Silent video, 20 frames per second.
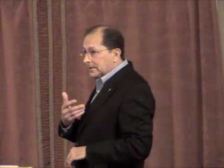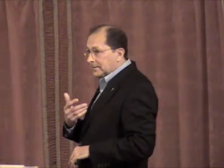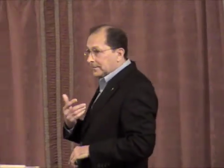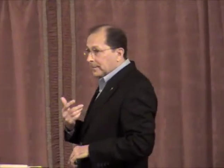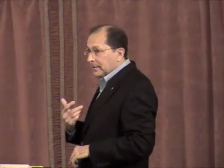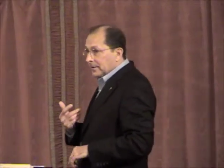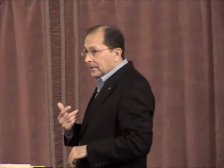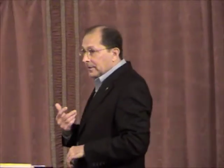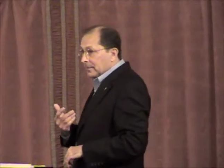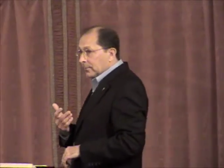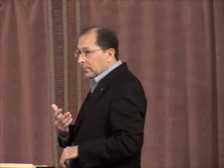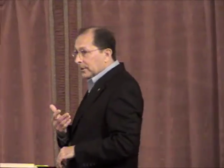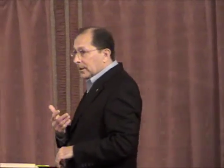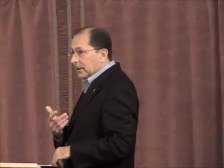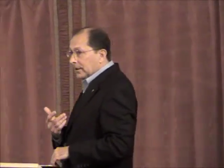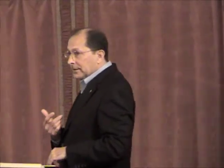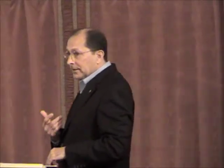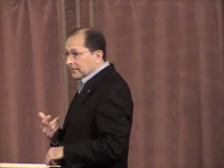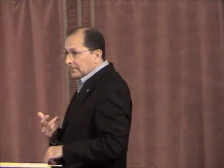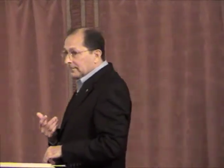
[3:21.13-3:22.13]
spirit, we
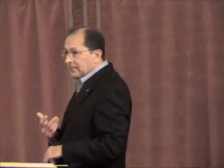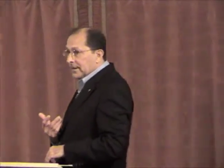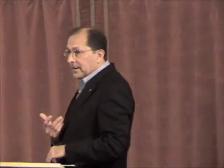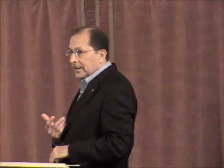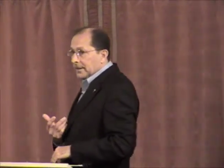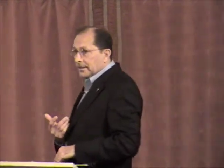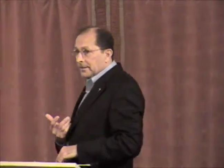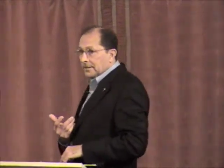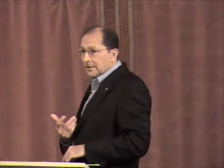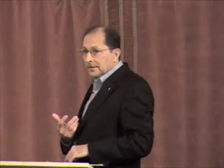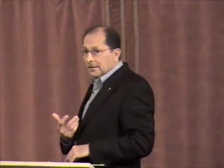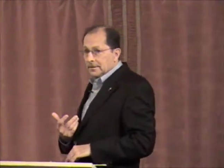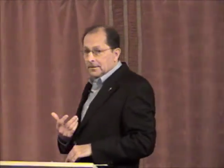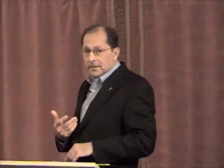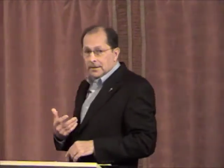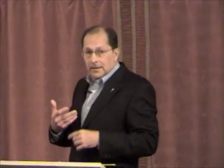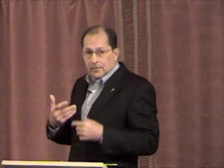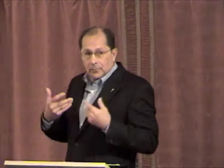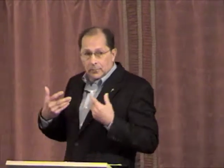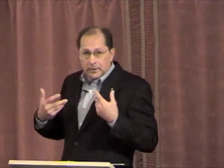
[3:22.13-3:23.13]
are divine,
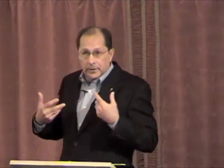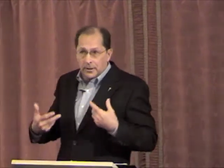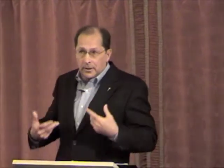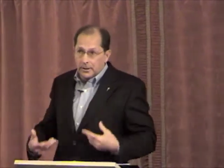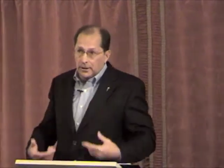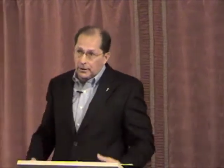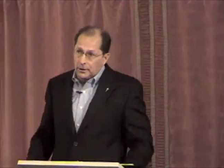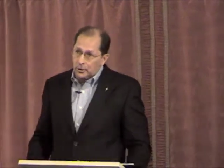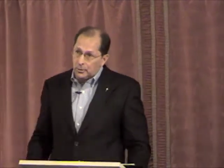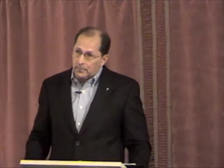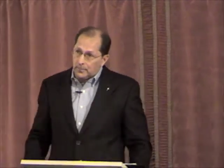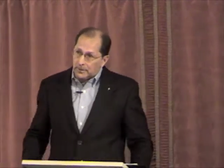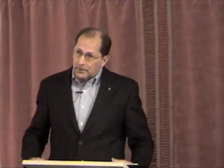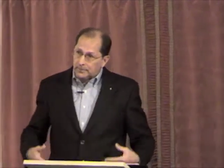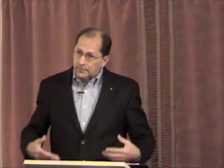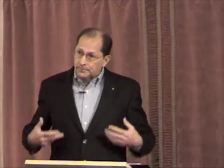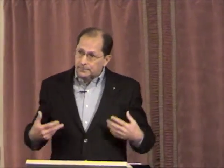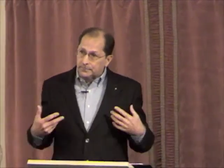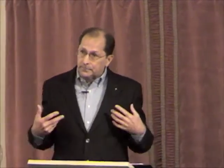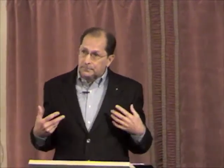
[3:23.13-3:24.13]
and we are human.
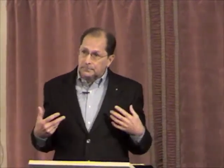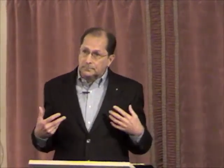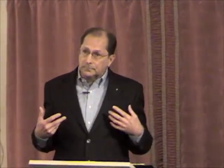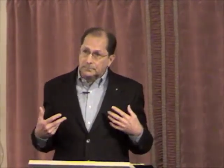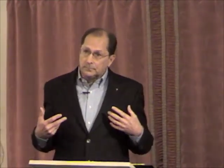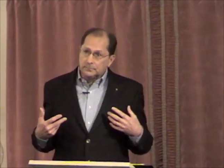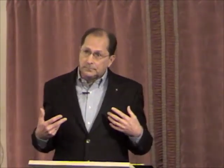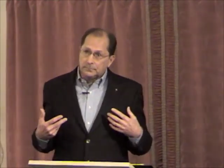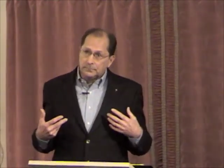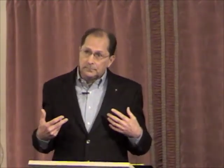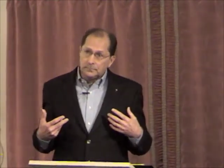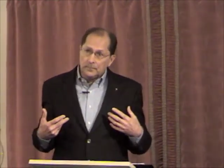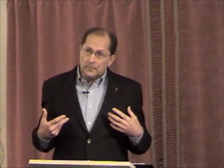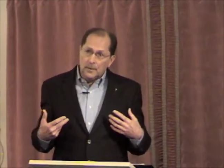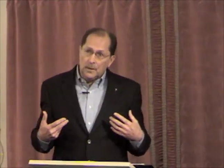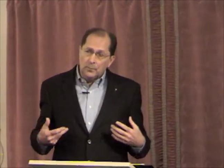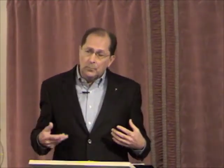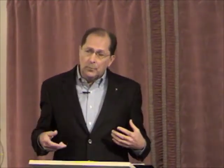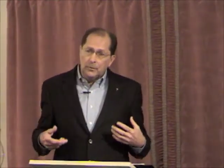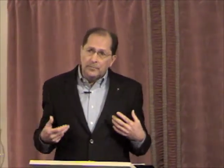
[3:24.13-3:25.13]

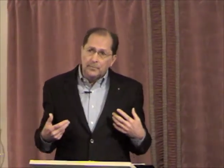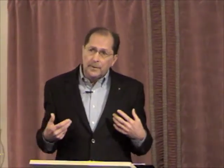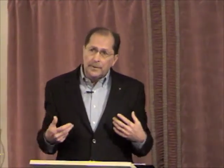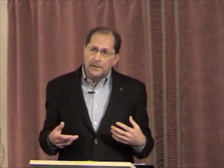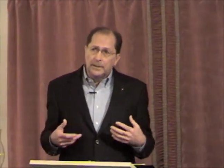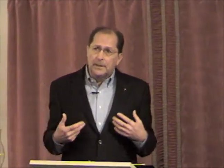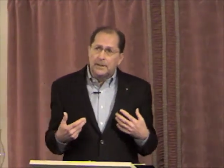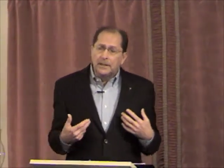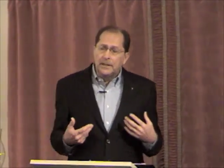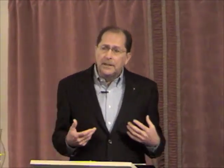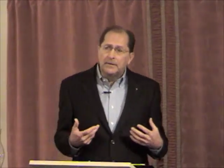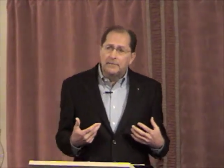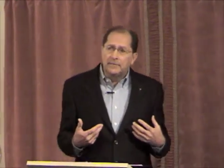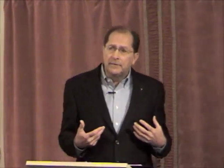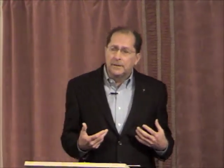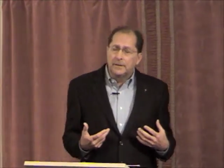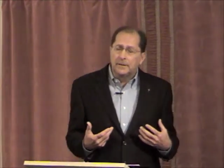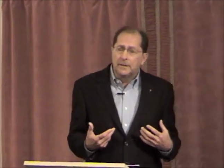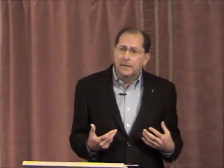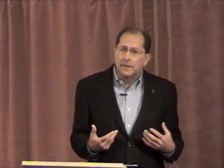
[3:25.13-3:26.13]
And we've been
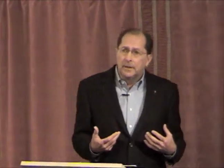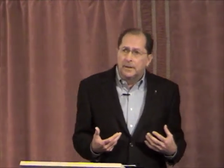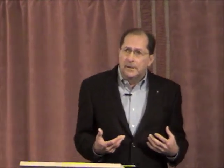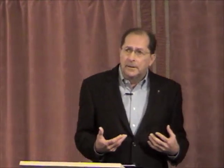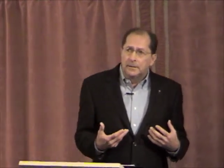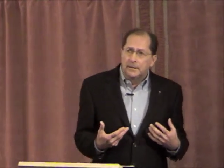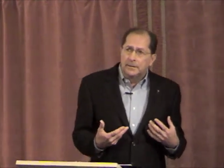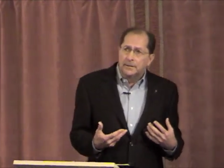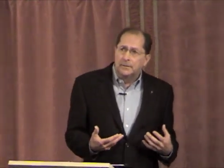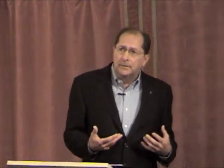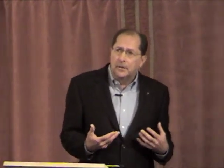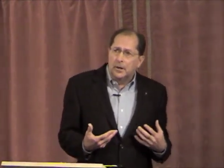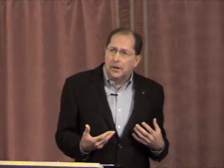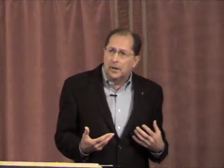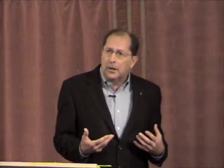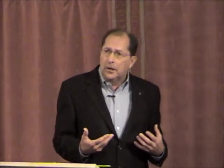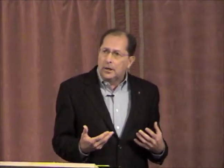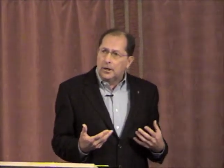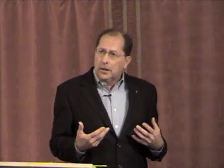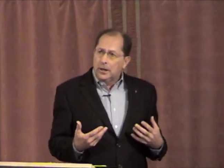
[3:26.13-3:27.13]
living to
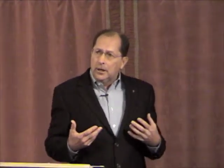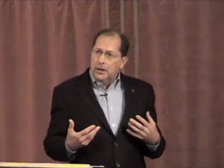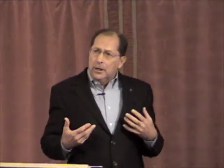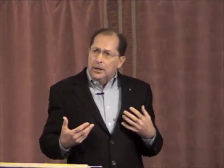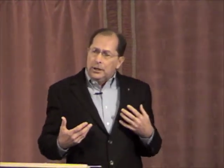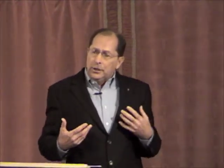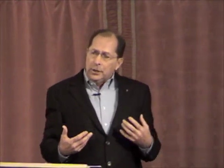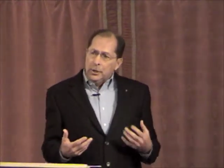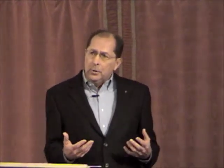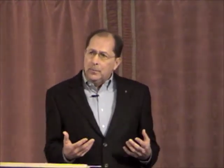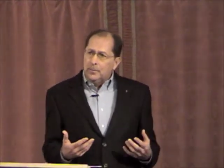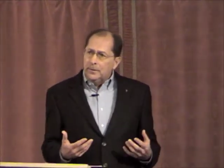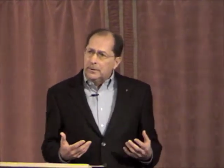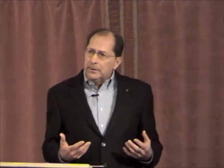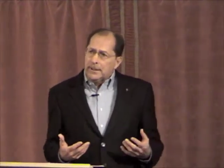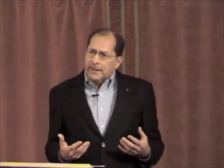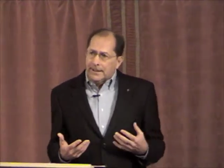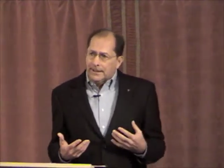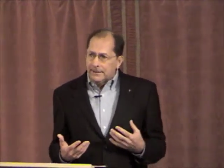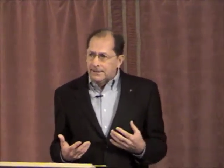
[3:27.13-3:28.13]
our human
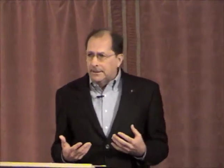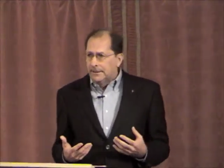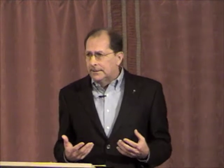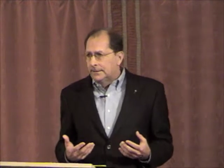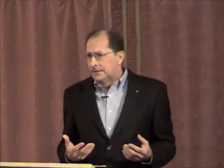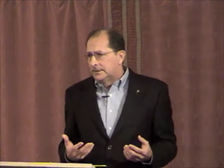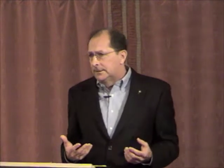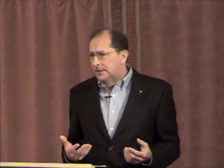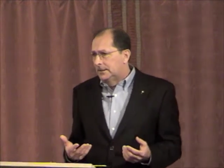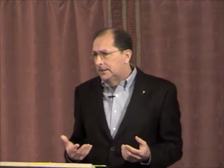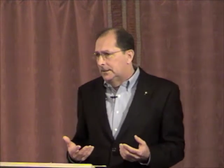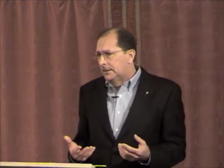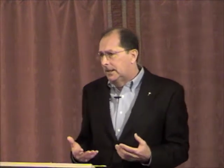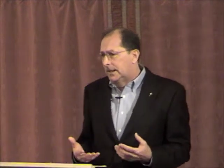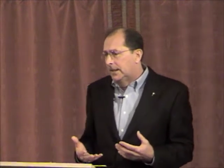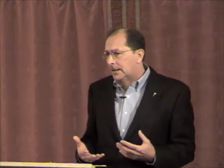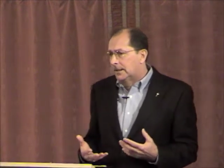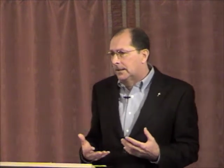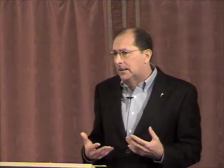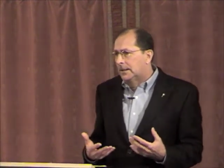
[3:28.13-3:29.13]
identity
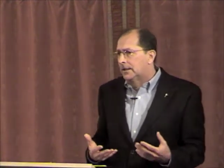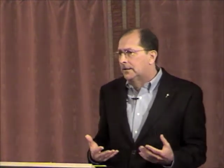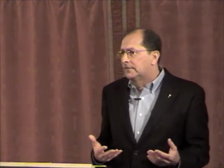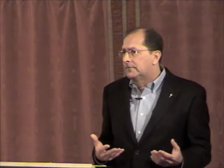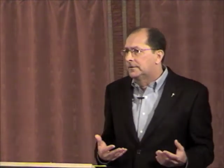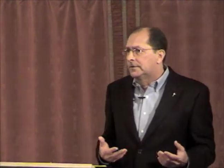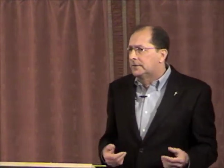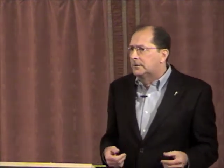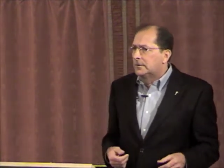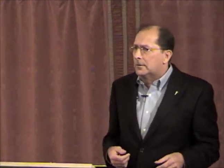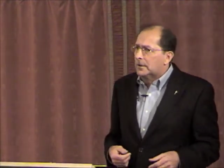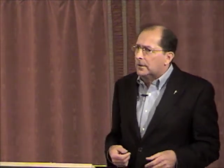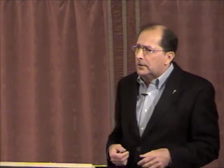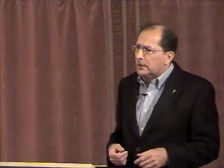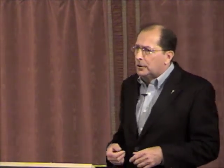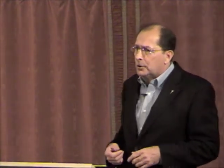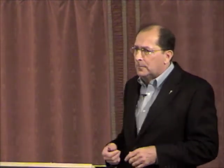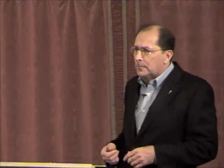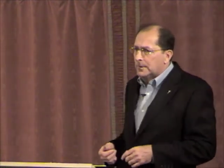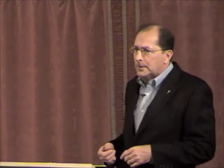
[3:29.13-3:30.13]
and living to our
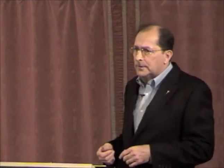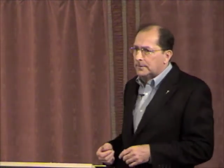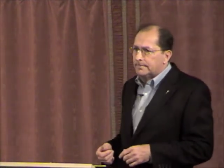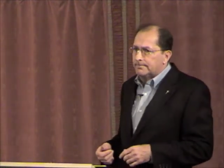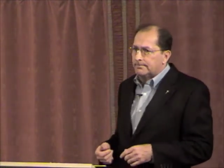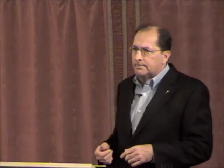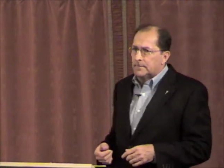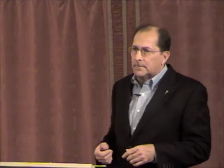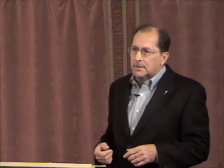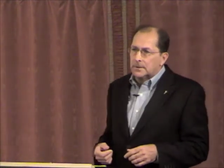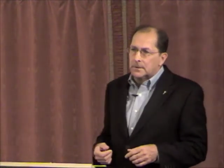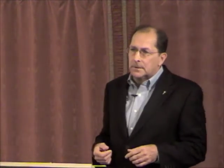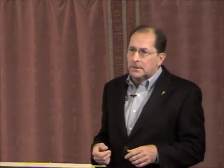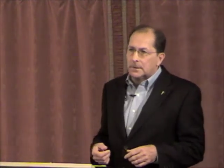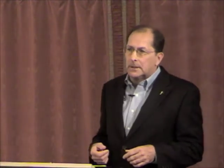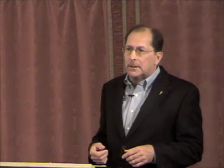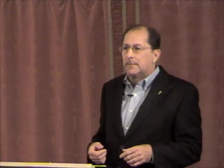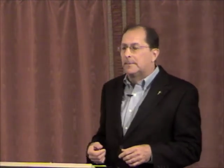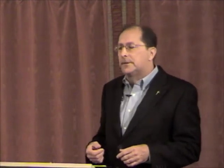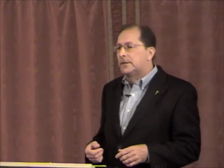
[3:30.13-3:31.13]
human
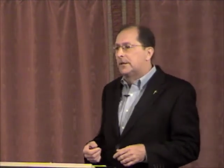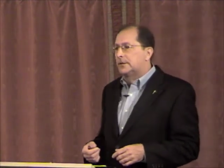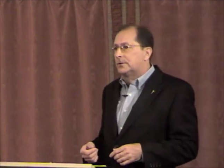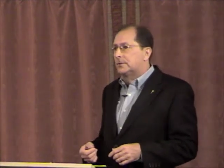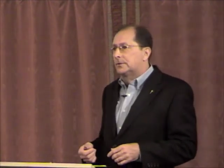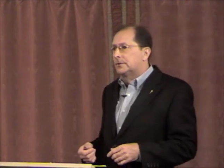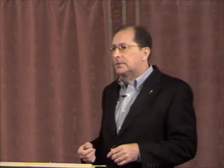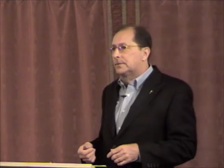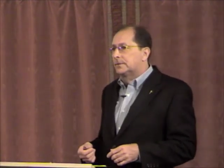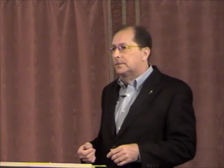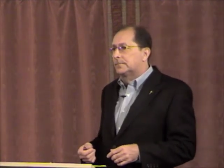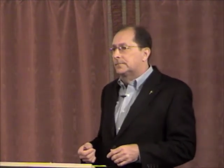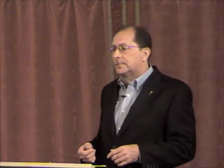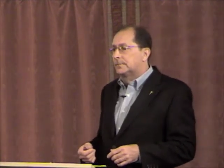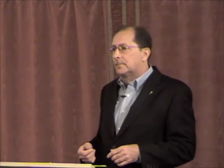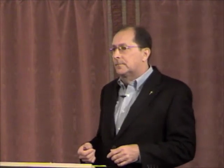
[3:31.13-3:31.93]
limitations.